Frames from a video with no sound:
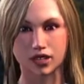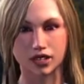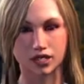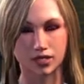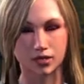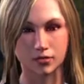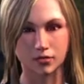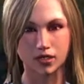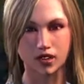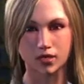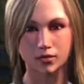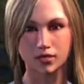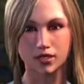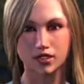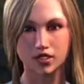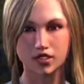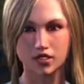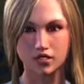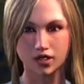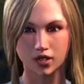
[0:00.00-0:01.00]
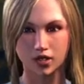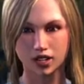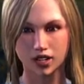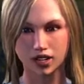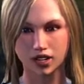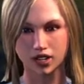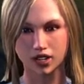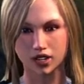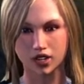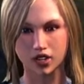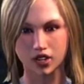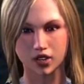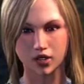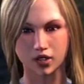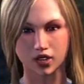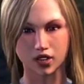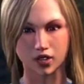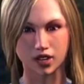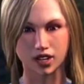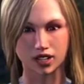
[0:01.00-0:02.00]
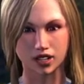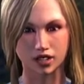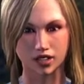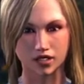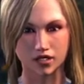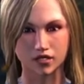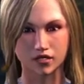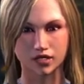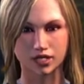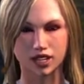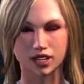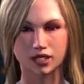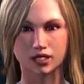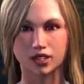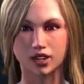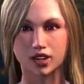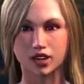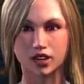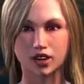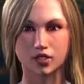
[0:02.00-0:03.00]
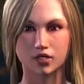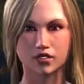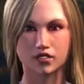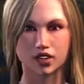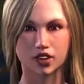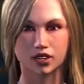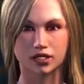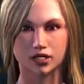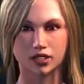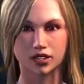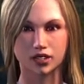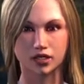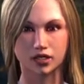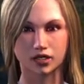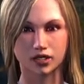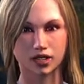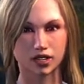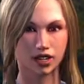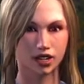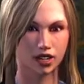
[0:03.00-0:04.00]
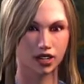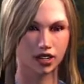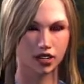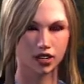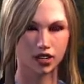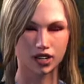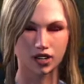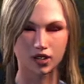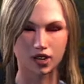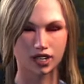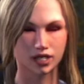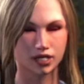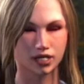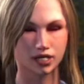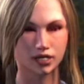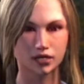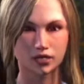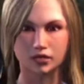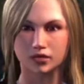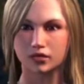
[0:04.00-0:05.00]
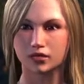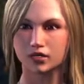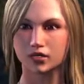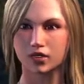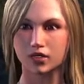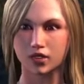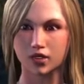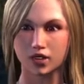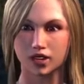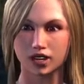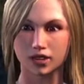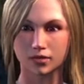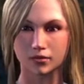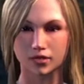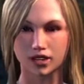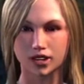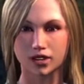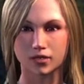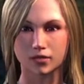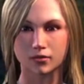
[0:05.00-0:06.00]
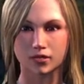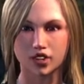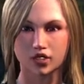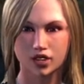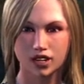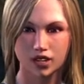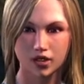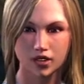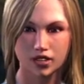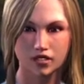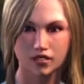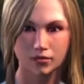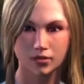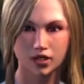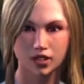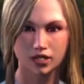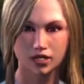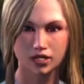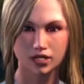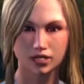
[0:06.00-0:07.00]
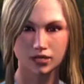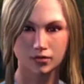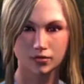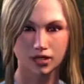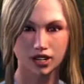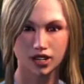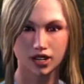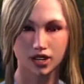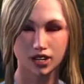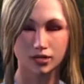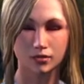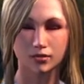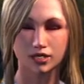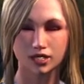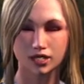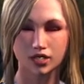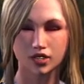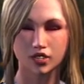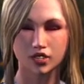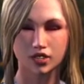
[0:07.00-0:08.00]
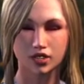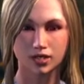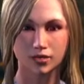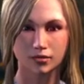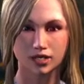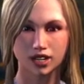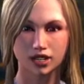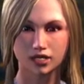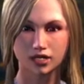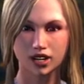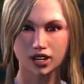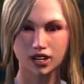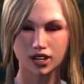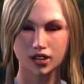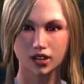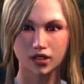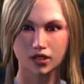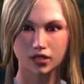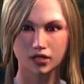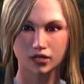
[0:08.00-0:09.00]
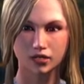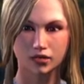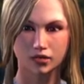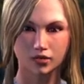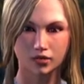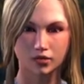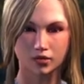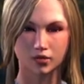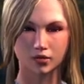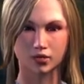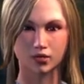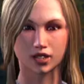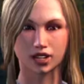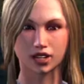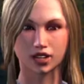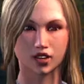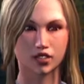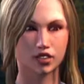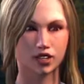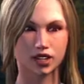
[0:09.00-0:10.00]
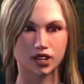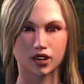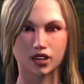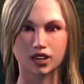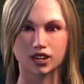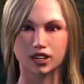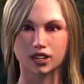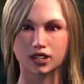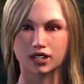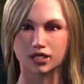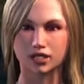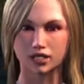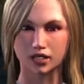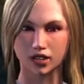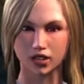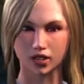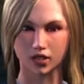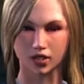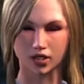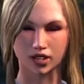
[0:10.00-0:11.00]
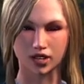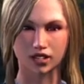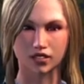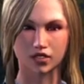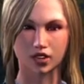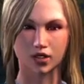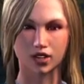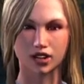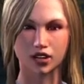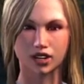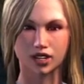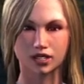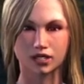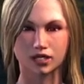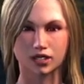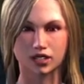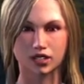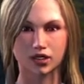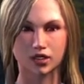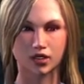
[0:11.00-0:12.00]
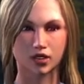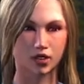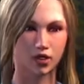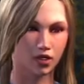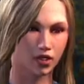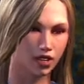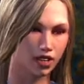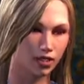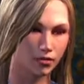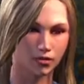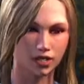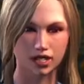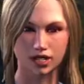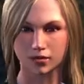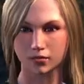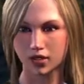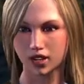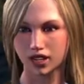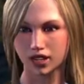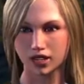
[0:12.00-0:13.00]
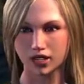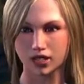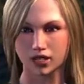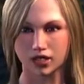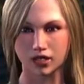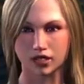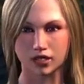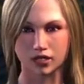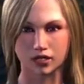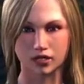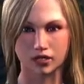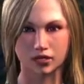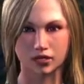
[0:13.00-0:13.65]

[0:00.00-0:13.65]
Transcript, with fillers: I'd report back to Verita and let her know you successfully extracted your first antiquity. Don't expect too much in the way of praise, but trust me, she'll be ecstatic. Once you've checked in, start looking for relics. No time like the present, eh?